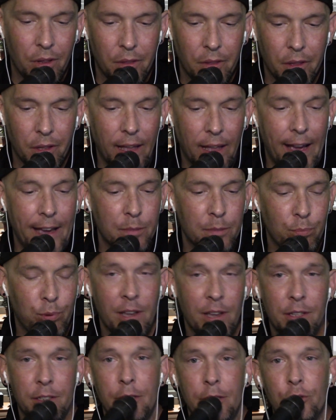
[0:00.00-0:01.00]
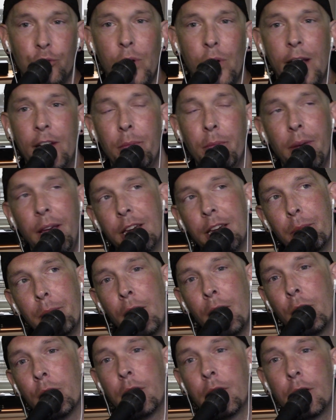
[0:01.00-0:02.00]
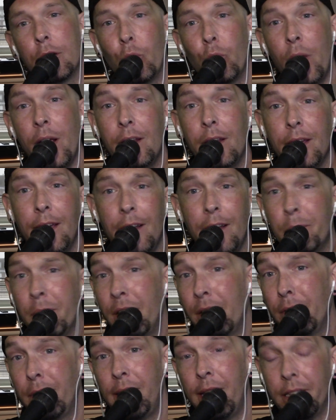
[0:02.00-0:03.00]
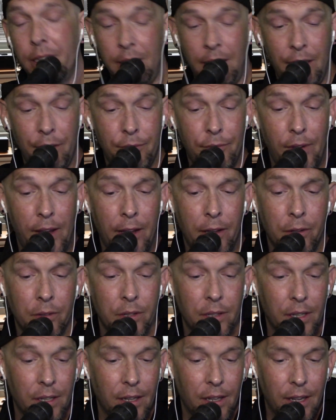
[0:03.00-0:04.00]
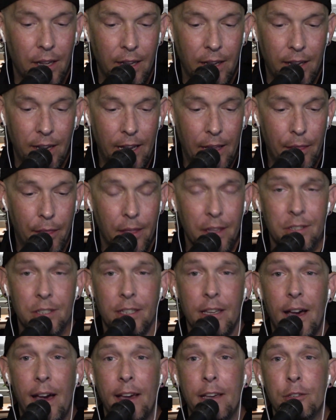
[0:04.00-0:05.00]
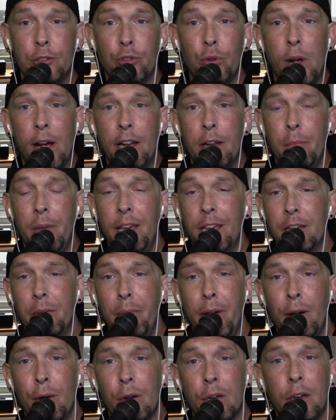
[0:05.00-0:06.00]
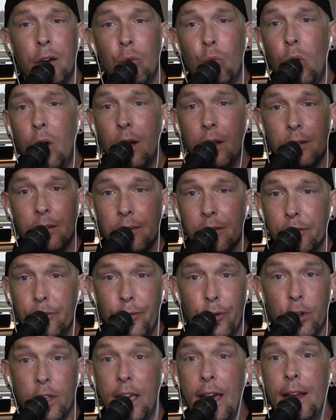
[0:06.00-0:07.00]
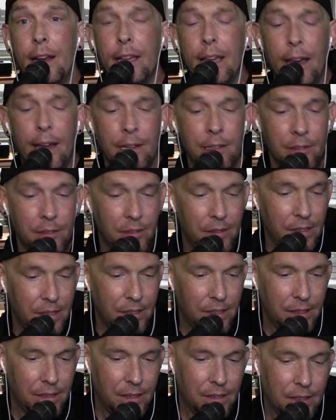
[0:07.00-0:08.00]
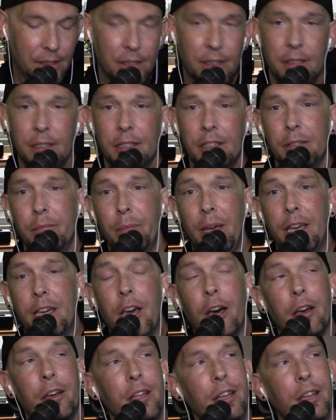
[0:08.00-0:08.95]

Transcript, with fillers: The last president tried to make America great again, but evidently he failed. And this guy is trying to make America what? Forget again? Make